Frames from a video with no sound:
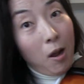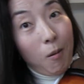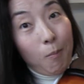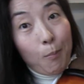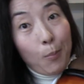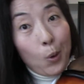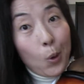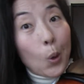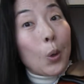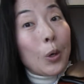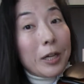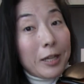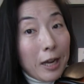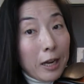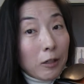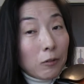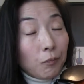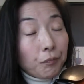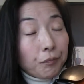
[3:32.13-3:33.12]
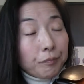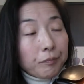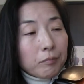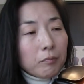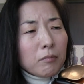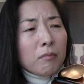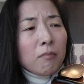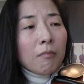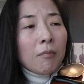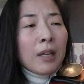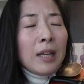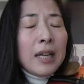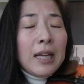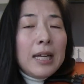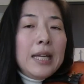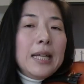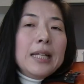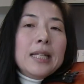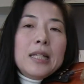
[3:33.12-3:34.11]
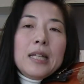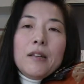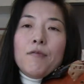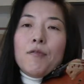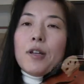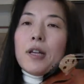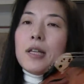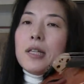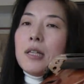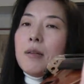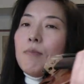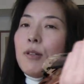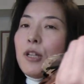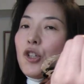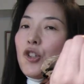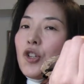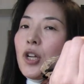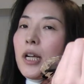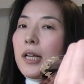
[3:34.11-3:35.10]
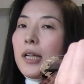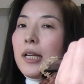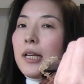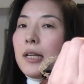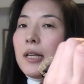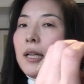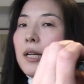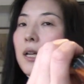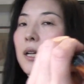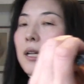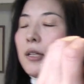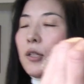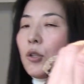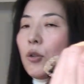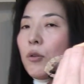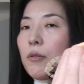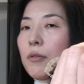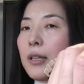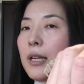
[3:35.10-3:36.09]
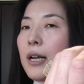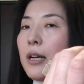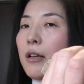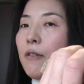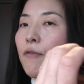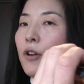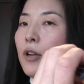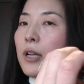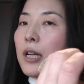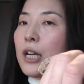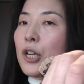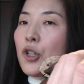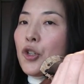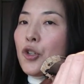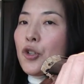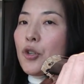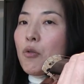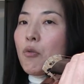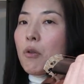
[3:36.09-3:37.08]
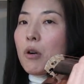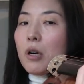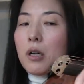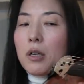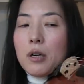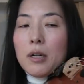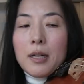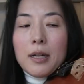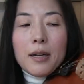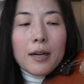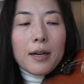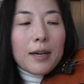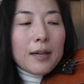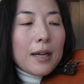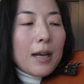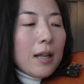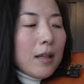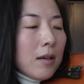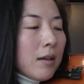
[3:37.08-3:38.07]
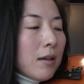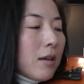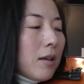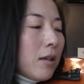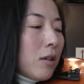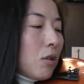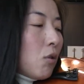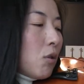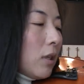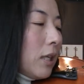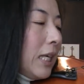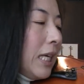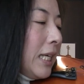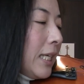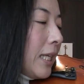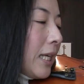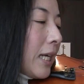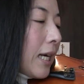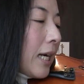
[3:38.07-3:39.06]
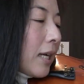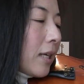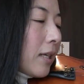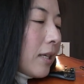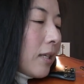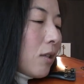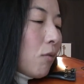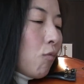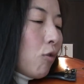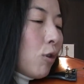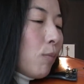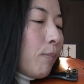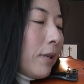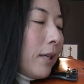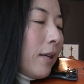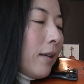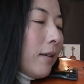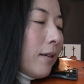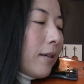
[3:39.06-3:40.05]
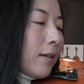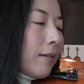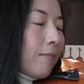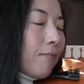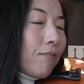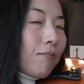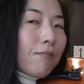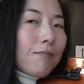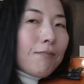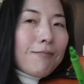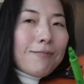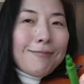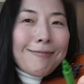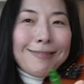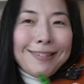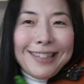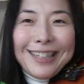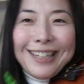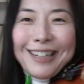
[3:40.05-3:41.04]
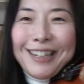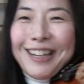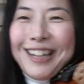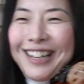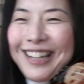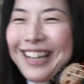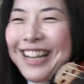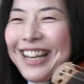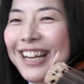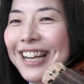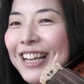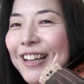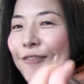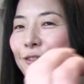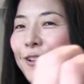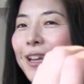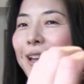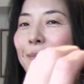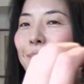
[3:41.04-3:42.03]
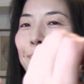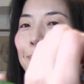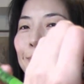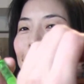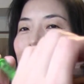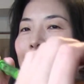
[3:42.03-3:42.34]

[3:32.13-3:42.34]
up or down. See if you can simply check it. So now if you're not sure, another easy guidance would be if you can put